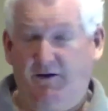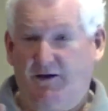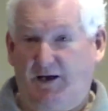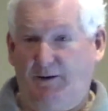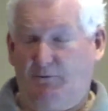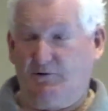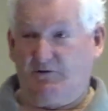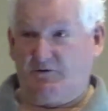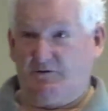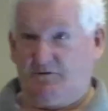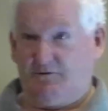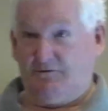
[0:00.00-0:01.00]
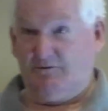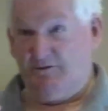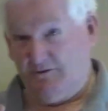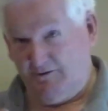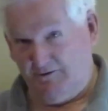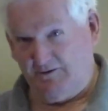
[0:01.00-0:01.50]
Cable decision,
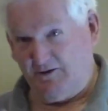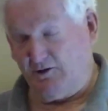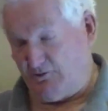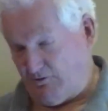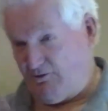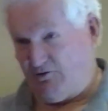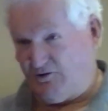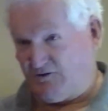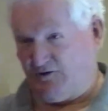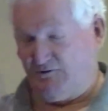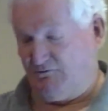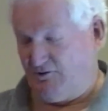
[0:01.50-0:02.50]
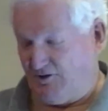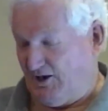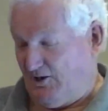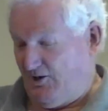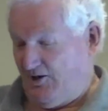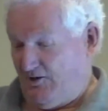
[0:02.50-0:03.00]
yeah, just leave it at
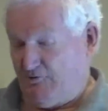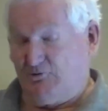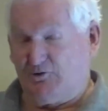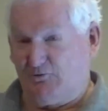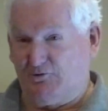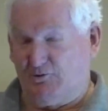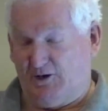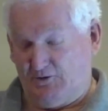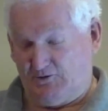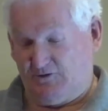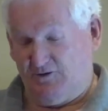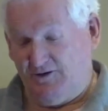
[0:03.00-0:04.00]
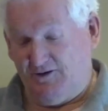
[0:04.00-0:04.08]
that. There is a few others.